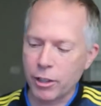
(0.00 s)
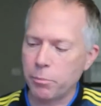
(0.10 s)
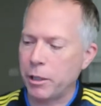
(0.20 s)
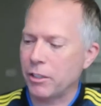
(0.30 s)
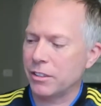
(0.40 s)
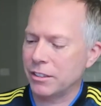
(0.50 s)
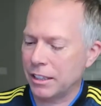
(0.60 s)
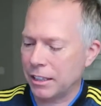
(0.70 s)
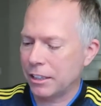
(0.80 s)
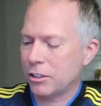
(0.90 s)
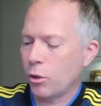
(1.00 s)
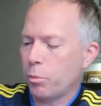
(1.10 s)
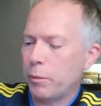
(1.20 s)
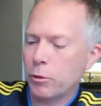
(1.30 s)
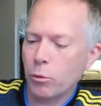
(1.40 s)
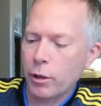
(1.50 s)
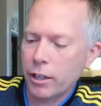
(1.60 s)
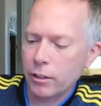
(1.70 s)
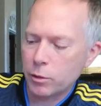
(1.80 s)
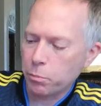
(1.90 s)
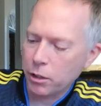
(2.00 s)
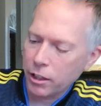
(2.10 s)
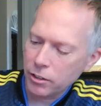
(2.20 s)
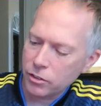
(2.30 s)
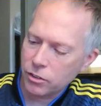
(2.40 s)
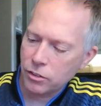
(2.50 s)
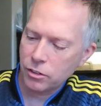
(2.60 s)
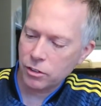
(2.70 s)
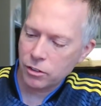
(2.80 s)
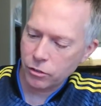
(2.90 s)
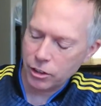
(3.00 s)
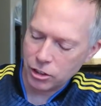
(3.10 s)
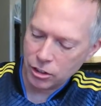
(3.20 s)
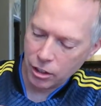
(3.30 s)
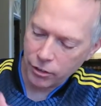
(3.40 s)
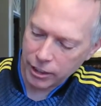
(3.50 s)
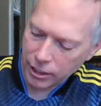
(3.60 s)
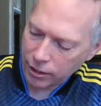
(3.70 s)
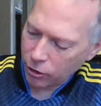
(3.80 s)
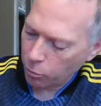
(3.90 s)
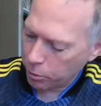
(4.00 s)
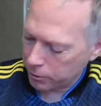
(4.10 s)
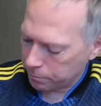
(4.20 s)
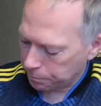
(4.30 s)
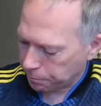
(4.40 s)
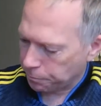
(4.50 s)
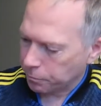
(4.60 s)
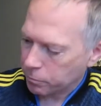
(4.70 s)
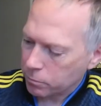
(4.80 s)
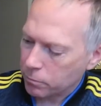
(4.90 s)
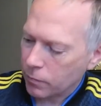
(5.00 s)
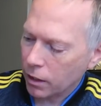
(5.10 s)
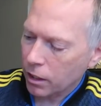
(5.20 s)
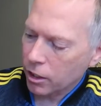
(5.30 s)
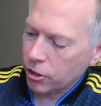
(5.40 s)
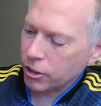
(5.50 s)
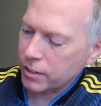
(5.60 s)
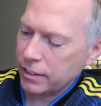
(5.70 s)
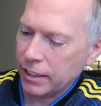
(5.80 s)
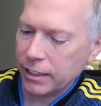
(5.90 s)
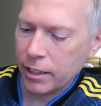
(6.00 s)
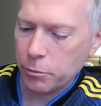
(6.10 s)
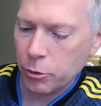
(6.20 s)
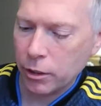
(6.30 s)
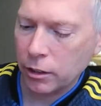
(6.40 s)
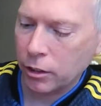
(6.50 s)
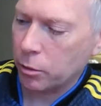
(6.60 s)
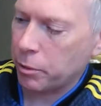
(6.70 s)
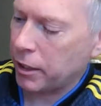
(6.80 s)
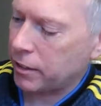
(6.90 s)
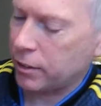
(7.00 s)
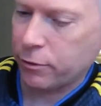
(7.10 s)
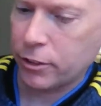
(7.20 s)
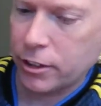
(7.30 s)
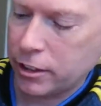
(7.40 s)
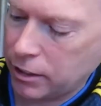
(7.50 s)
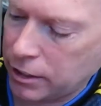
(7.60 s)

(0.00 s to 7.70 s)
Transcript: comparison's sake, let's open up the Wireless Plus. So I just already cut it open. You can see it comes with a little bit different